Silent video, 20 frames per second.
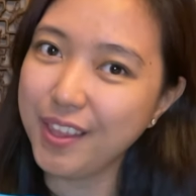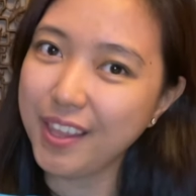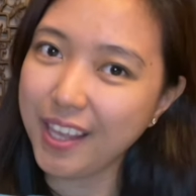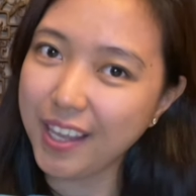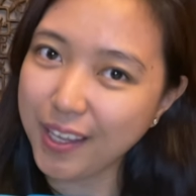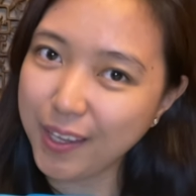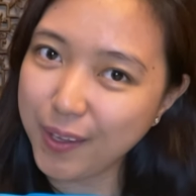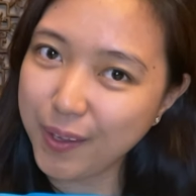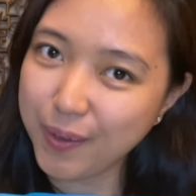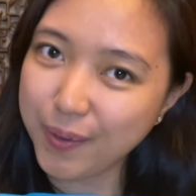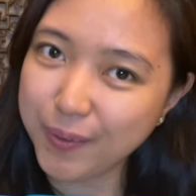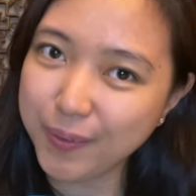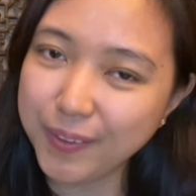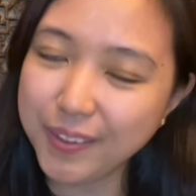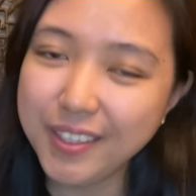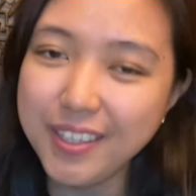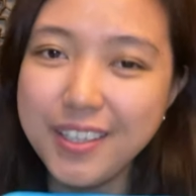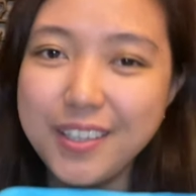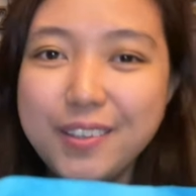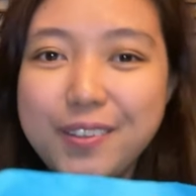Thank you,
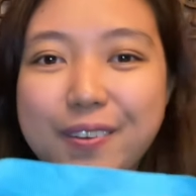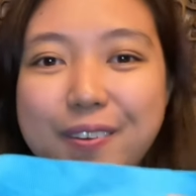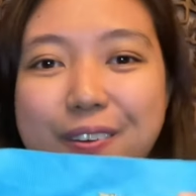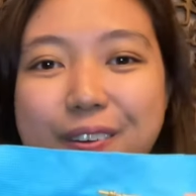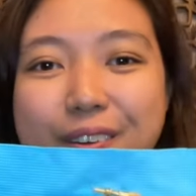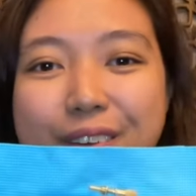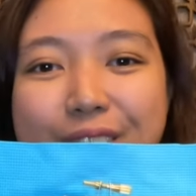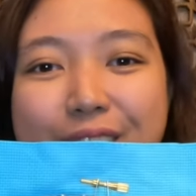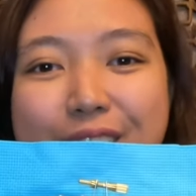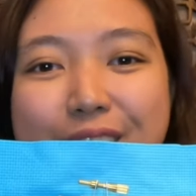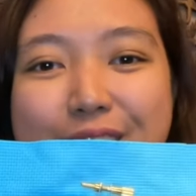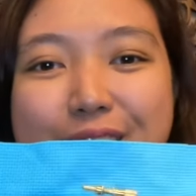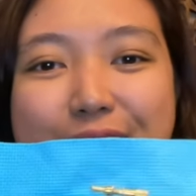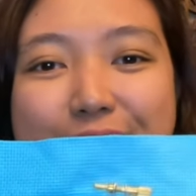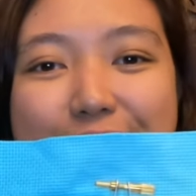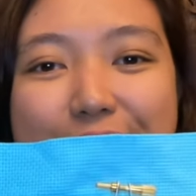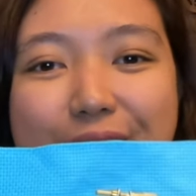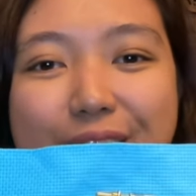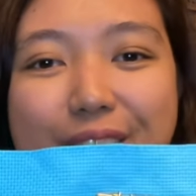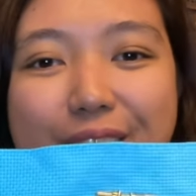Dino.
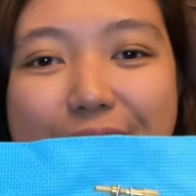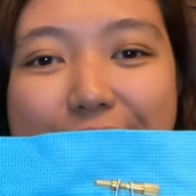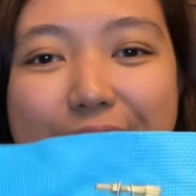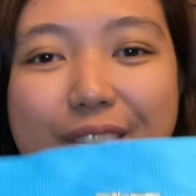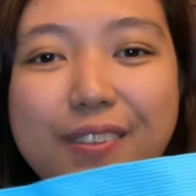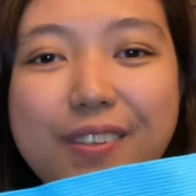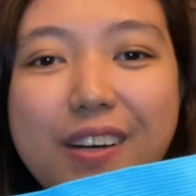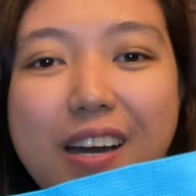So,